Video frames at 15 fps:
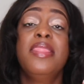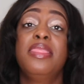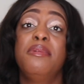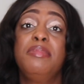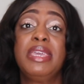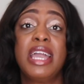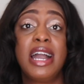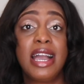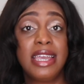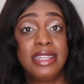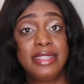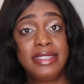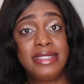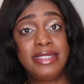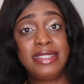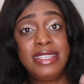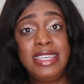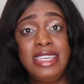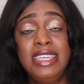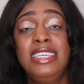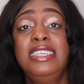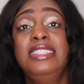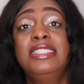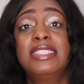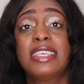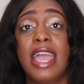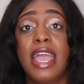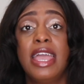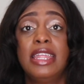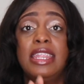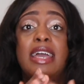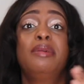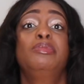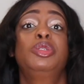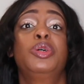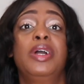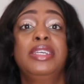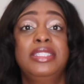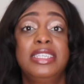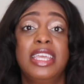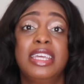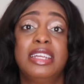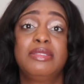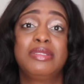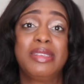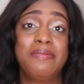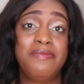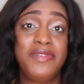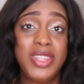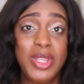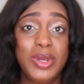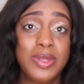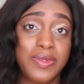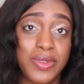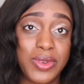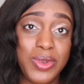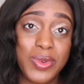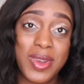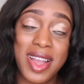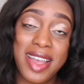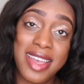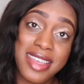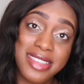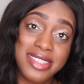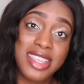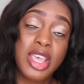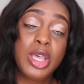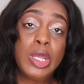the behind the scenes, and I'm trying to get out some videos for you guys